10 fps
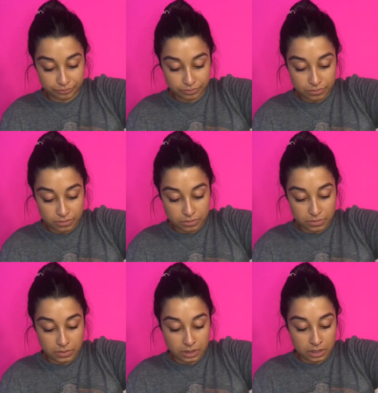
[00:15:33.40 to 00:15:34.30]

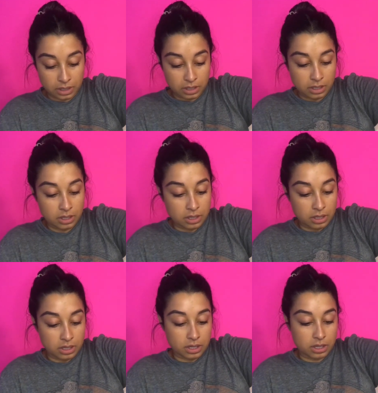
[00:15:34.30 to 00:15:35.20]

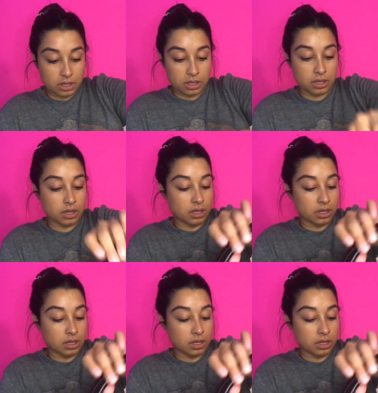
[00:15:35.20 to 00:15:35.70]
Nothing is said.